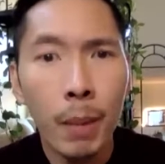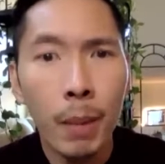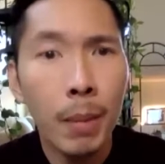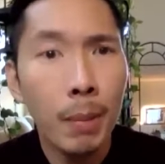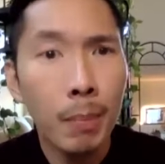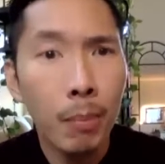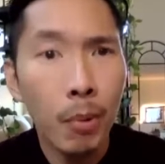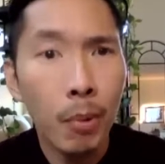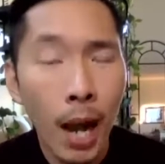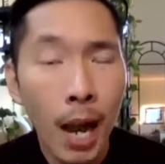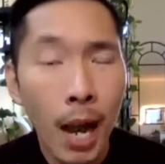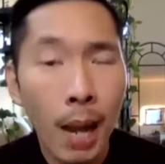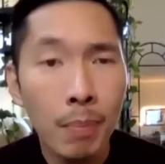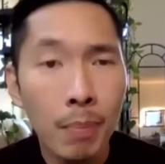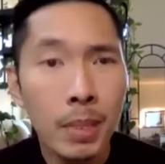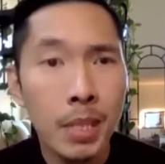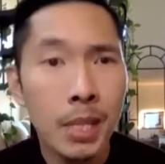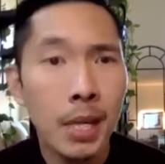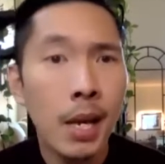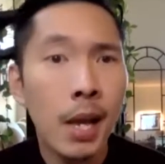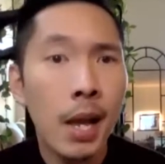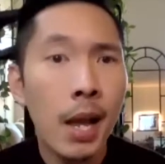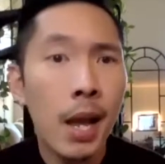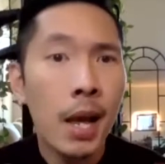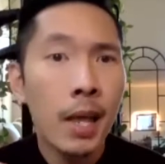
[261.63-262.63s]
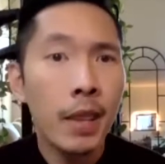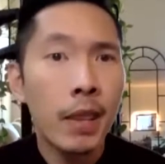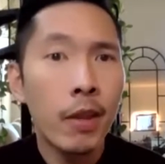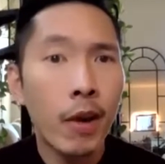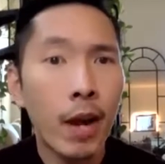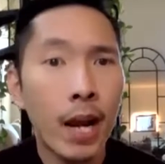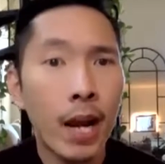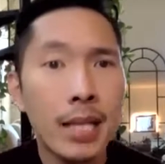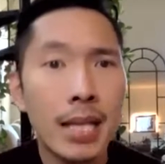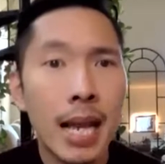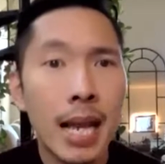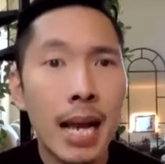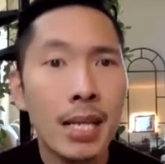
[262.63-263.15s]
but perhaps they're
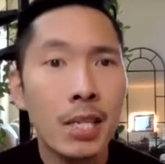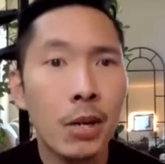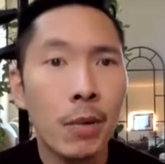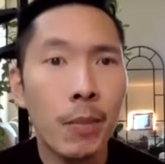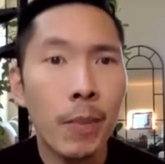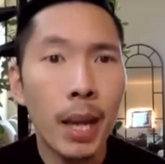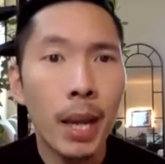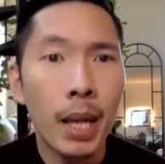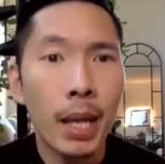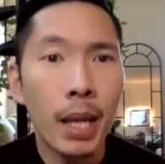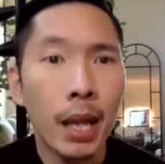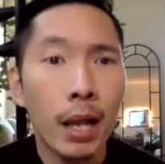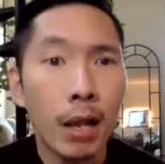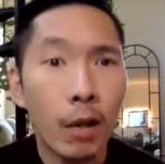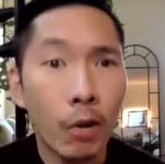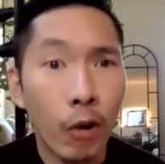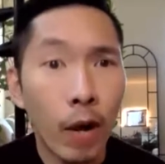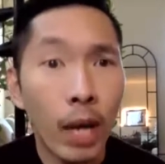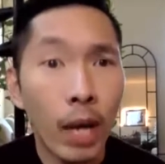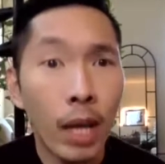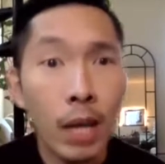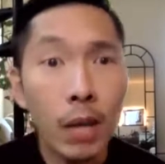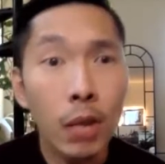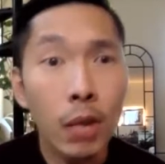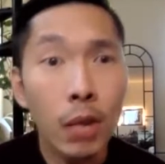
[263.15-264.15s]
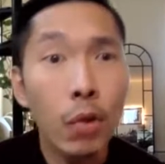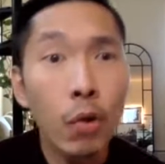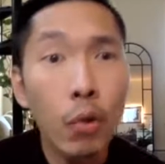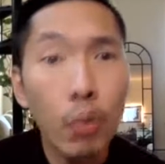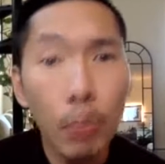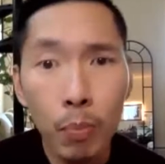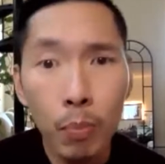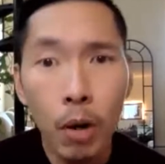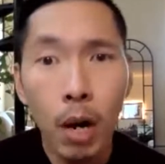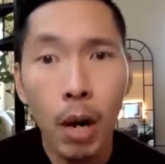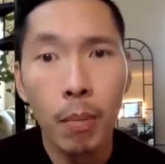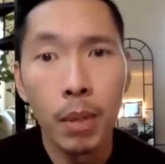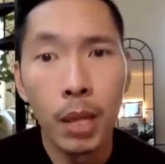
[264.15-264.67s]
exacerbating and creating new
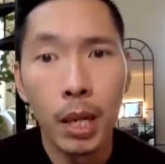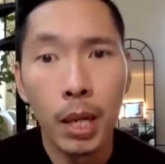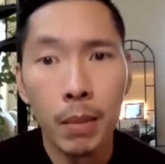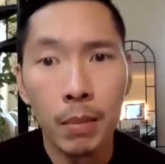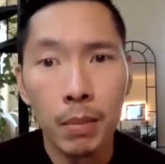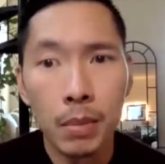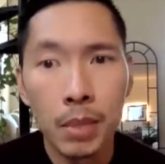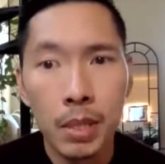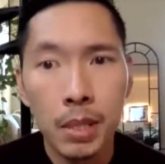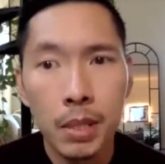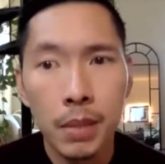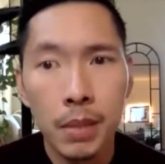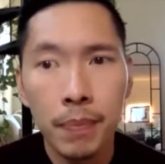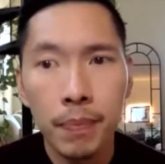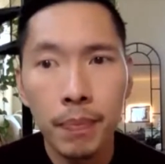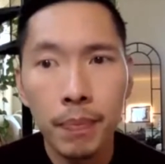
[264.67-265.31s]
problems.